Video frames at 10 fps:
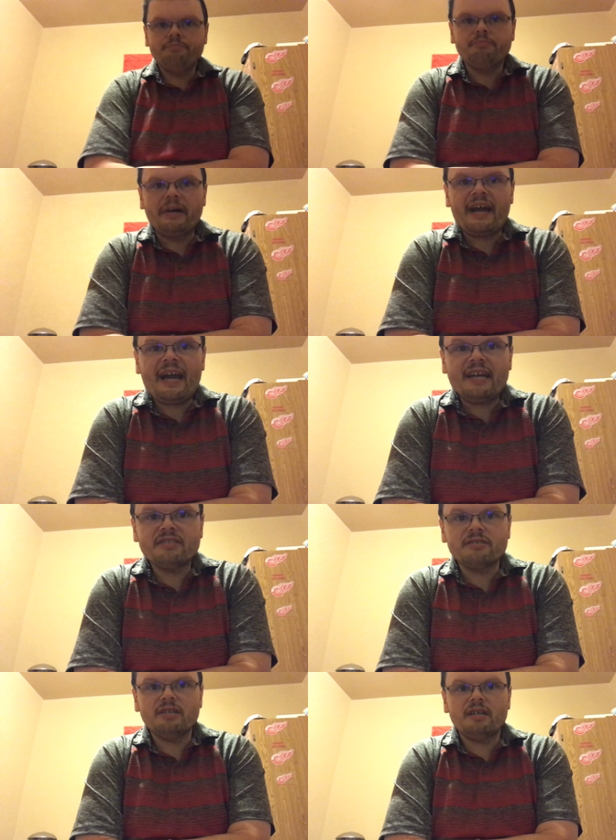my
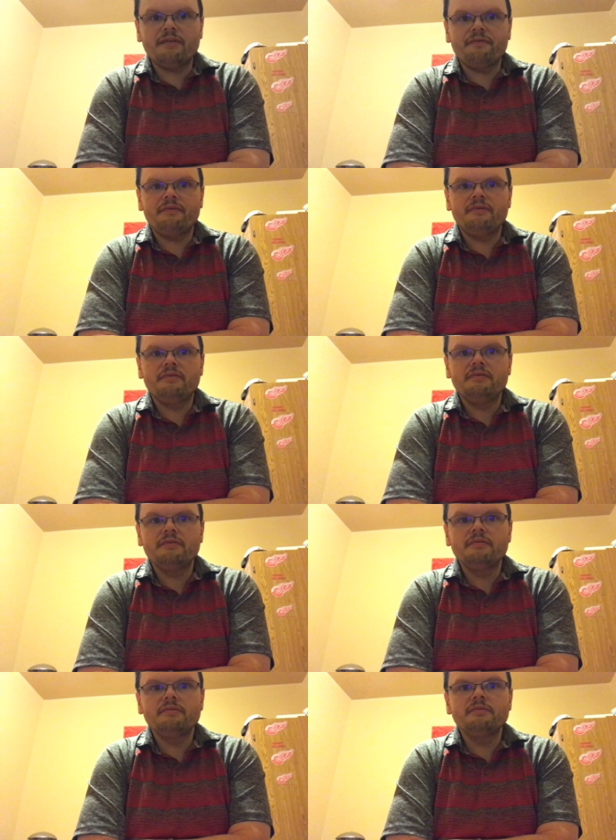ass off.
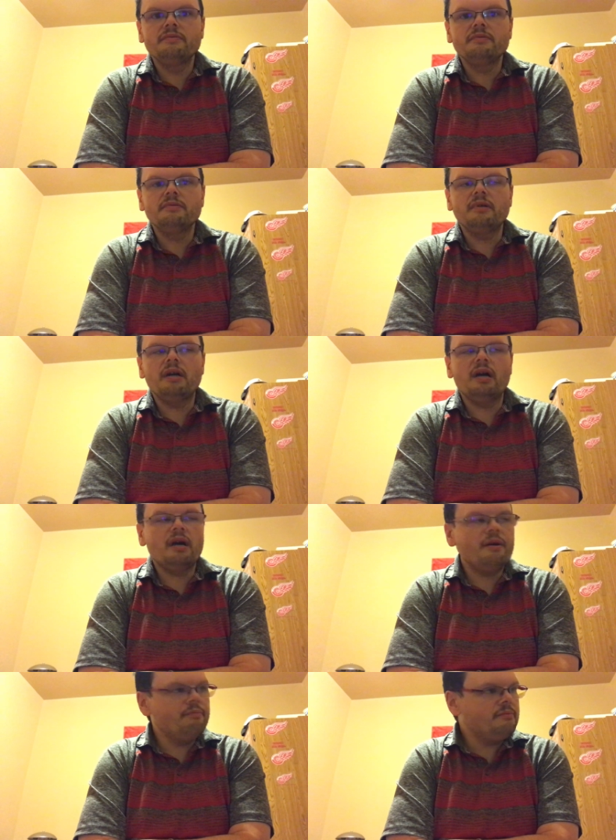
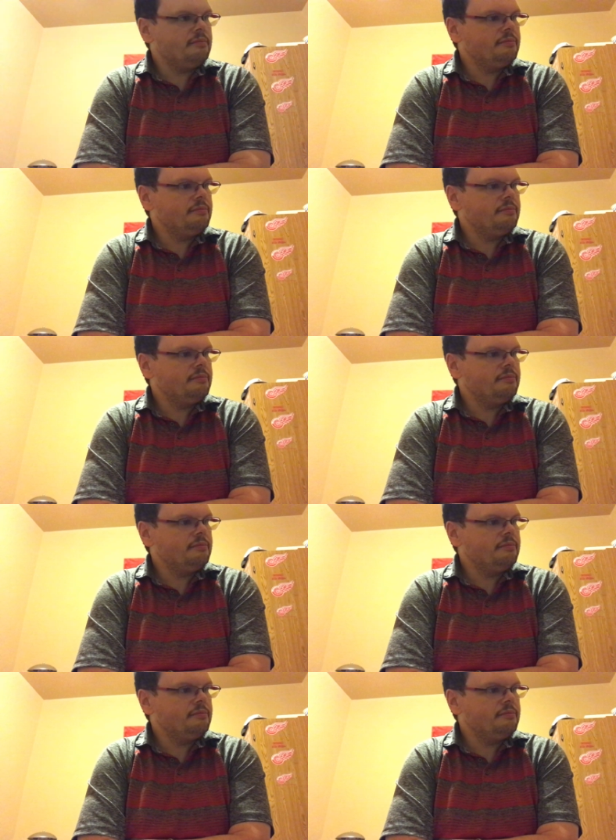Um.